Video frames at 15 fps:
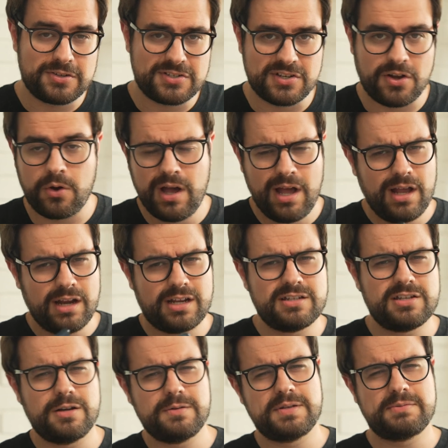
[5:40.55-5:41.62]
so
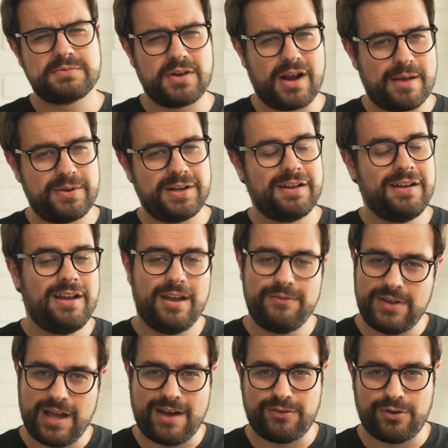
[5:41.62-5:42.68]
consider subscribing if
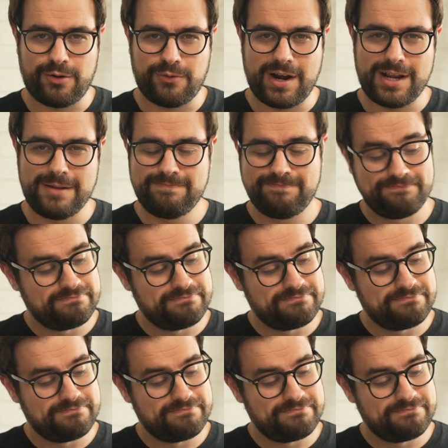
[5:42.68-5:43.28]
you haven't already.